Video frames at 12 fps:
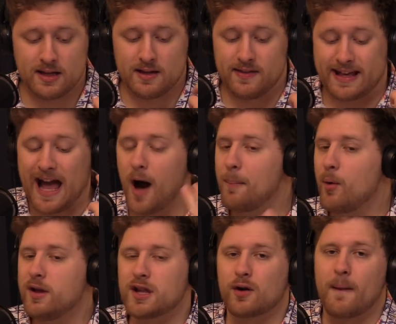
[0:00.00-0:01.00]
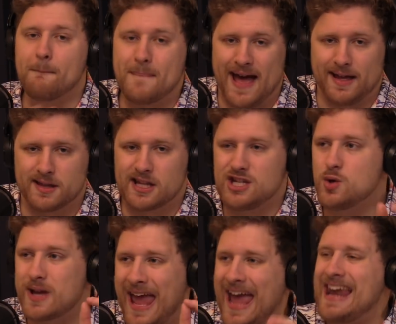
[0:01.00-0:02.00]
The Cowboys are a mess. You
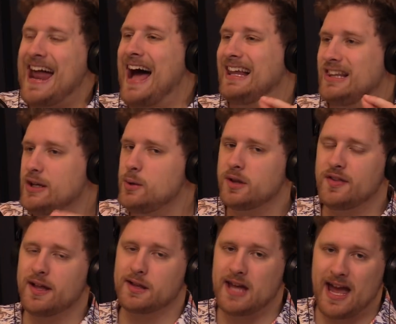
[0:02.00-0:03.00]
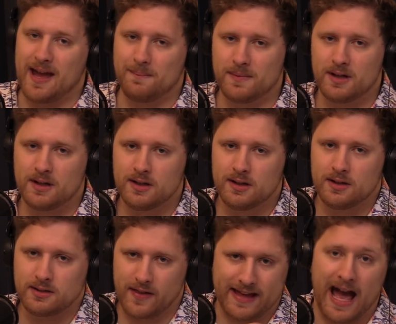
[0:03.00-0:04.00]
cannot lose this game
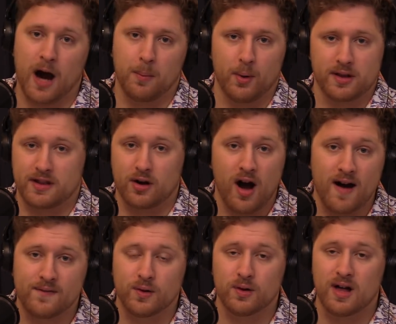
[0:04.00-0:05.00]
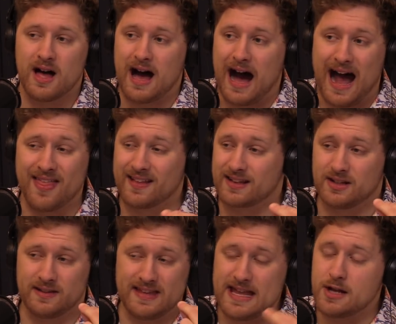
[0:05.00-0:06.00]
to the Cowboys. They're awful. I think
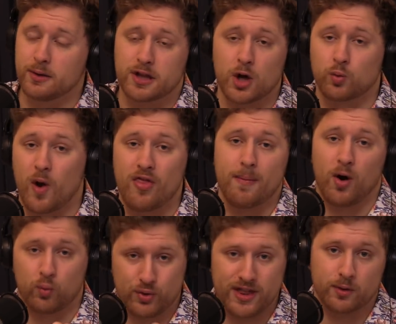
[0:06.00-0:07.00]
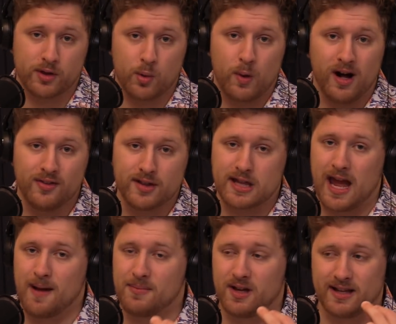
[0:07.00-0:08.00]
the Eagles could run the ball really, really well in this
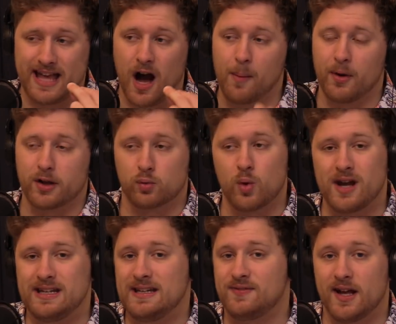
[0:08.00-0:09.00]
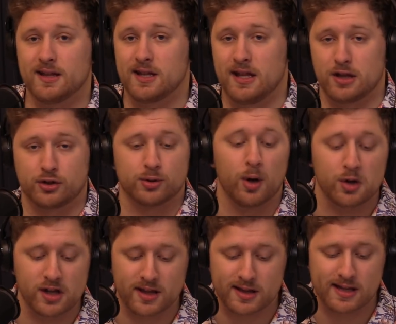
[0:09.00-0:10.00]
game. The Cowboys' run defense is
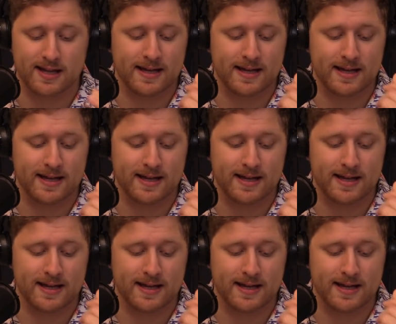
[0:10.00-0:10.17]
atrocious.